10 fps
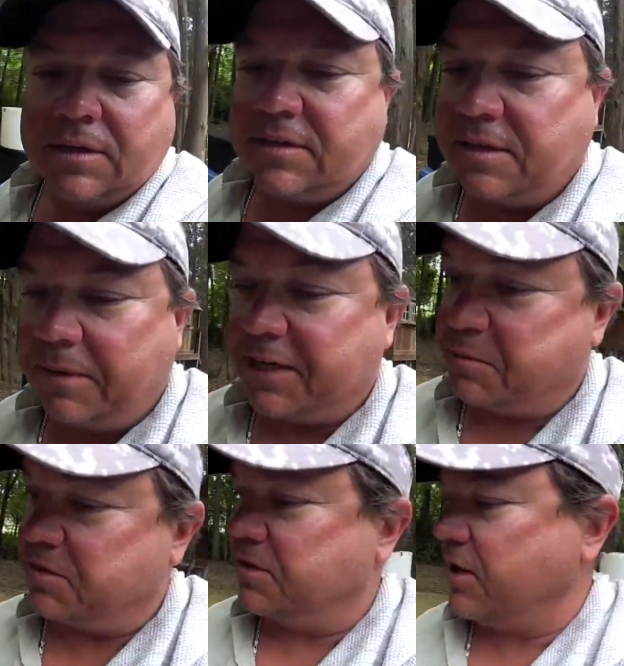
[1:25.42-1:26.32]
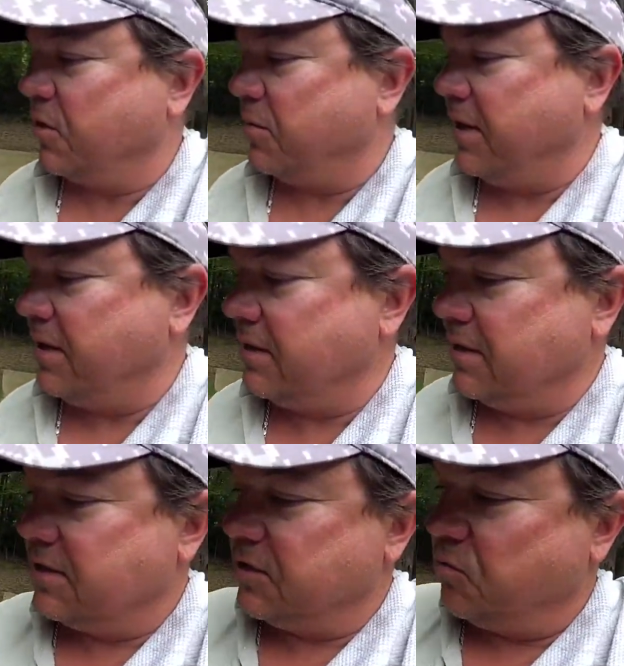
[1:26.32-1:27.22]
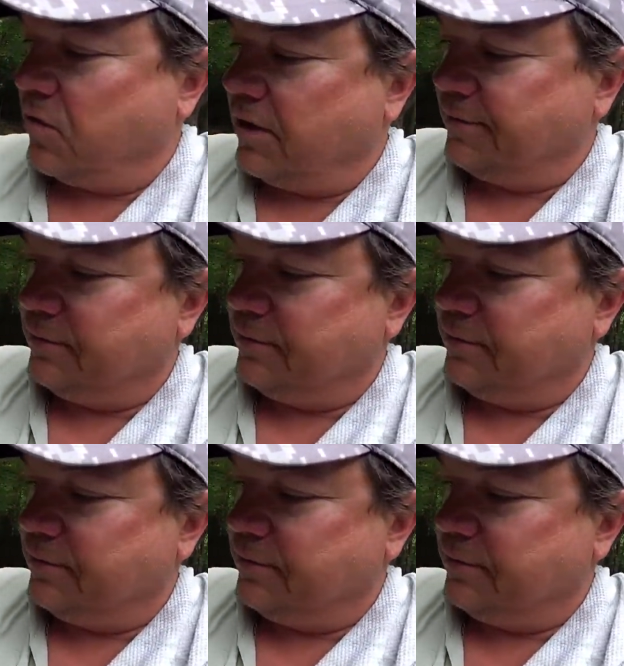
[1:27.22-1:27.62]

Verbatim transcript: Some experts have told me this is what